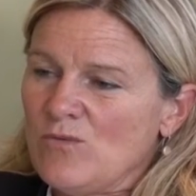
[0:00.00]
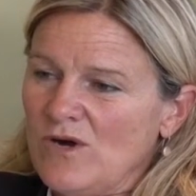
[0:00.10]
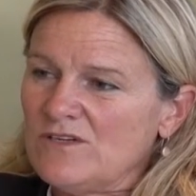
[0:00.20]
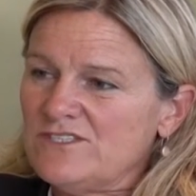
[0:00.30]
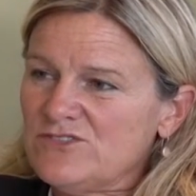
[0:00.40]

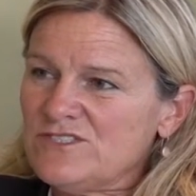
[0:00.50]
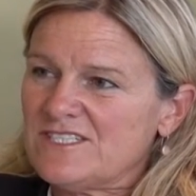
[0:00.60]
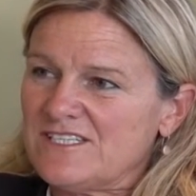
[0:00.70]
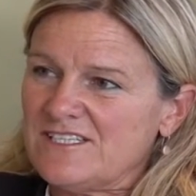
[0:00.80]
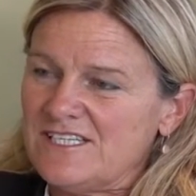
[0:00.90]
Well,
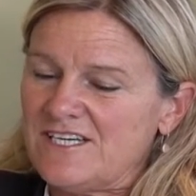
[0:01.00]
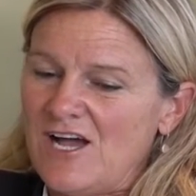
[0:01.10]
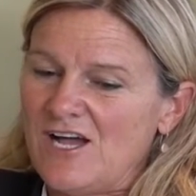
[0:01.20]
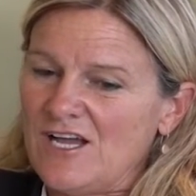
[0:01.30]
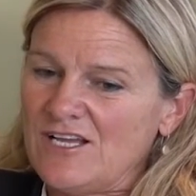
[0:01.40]
interestingly,
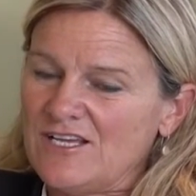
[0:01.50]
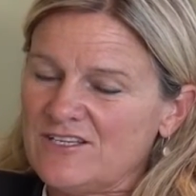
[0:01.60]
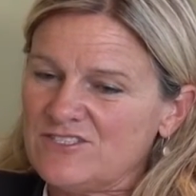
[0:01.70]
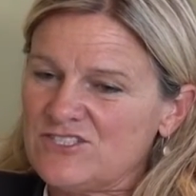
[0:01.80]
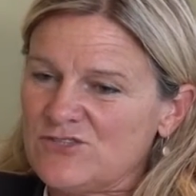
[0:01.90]
I
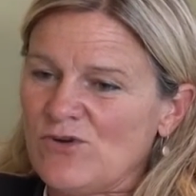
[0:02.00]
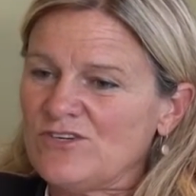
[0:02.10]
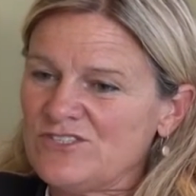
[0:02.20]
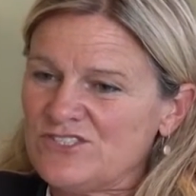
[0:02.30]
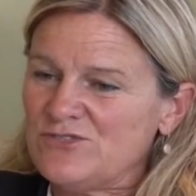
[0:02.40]

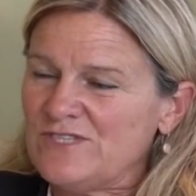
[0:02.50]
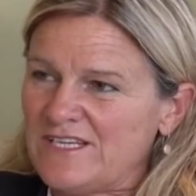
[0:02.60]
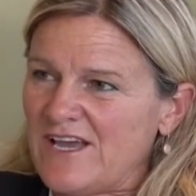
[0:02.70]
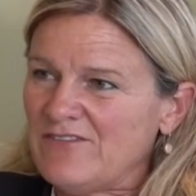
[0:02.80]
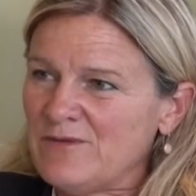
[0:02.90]
started
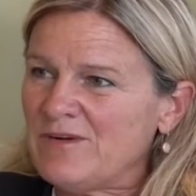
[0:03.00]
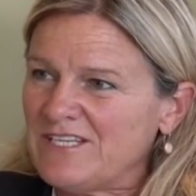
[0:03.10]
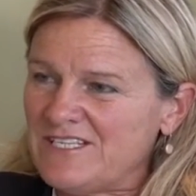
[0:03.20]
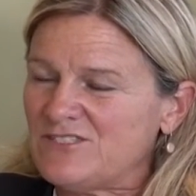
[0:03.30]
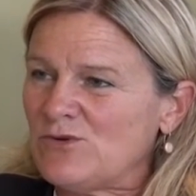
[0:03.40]
shooting. Everybody
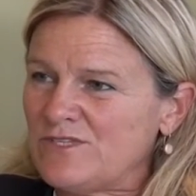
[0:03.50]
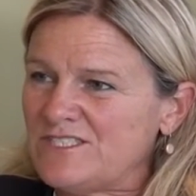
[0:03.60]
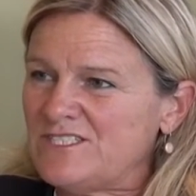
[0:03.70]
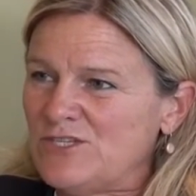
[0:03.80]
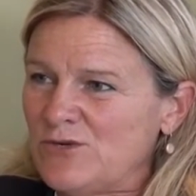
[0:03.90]
has
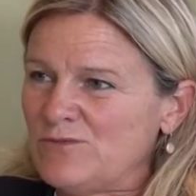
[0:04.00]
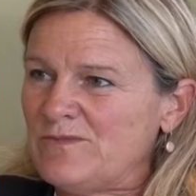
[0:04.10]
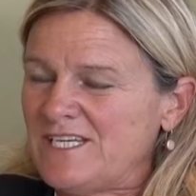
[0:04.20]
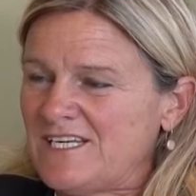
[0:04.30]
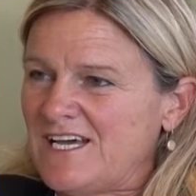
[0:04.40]
always known
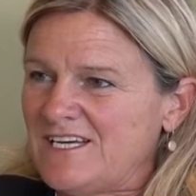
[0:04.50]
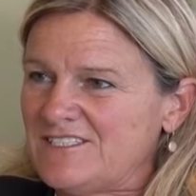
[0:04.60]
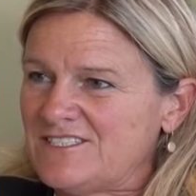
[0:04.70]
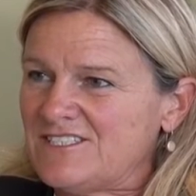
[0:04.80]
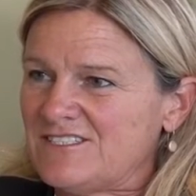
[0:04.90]
me
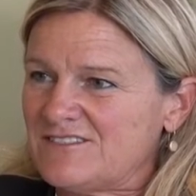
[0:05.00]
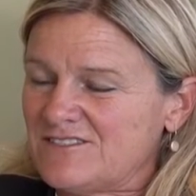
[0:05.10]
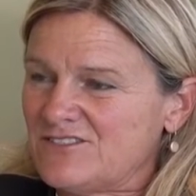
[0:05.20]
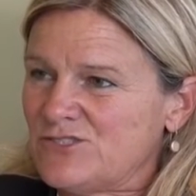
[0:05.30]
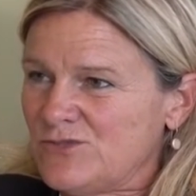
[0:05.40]
as a
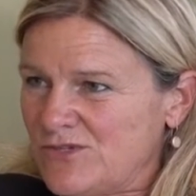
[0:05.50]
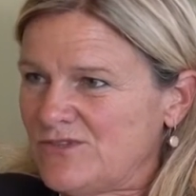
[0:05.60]
shooter,